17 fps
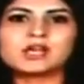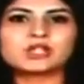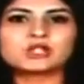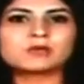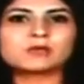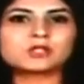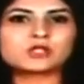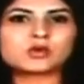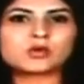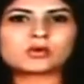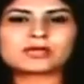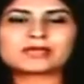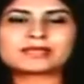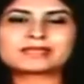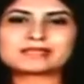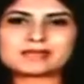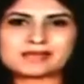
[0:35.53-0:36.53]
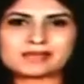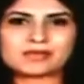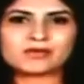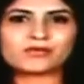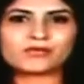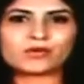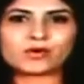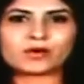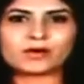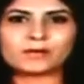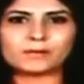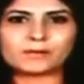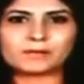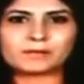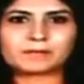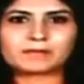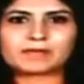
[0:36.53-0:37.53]
to be showcased in the forum.
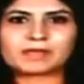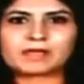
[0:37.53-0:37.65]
